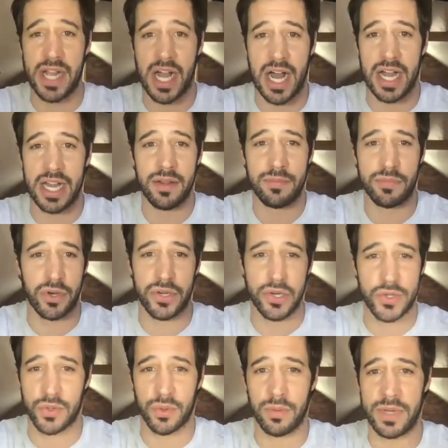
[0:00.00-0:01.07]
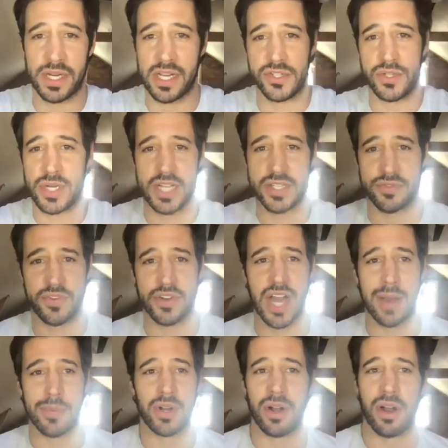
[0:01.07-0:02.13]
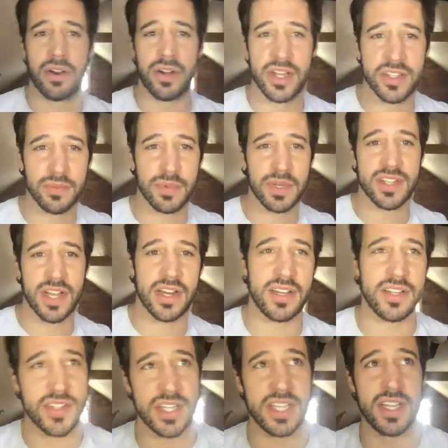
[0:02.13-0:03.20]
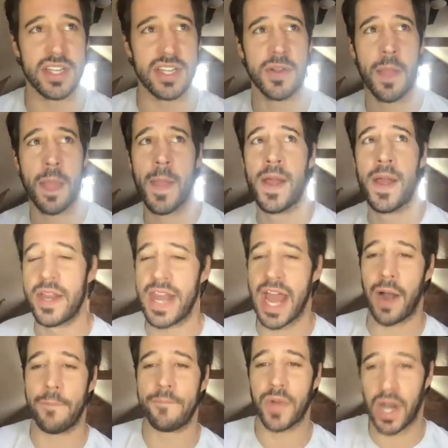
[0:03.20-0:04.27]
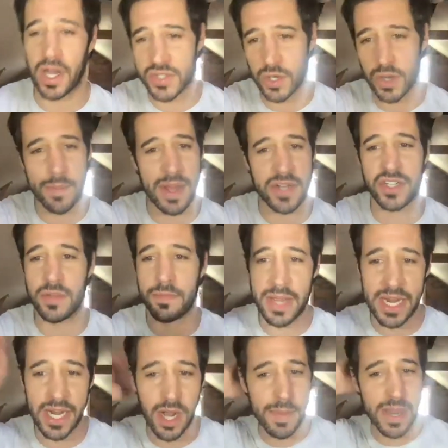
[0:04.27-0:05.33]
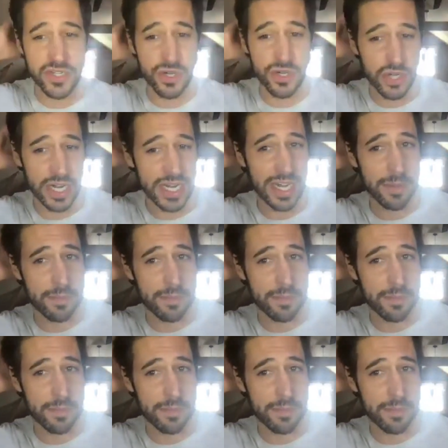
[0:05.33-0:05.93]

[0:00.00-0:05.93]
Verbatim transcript: high per usual because you guys are phenomenal artists. I'm excited to see these. Now, also I mentioned the bingo. Make sure you try to get a